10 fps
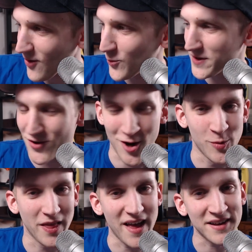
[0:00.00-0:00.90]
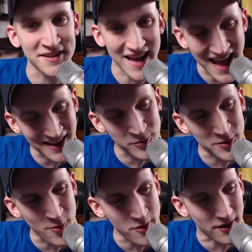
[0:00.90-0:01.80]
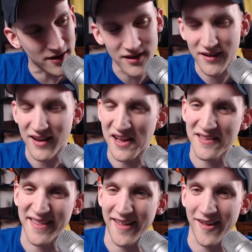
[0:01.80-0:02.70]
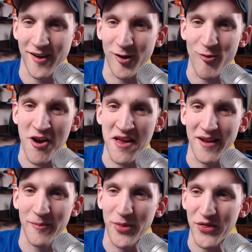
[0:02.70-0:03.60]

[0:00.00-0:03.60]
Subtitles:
We started with less, ended with more. It's the run it up.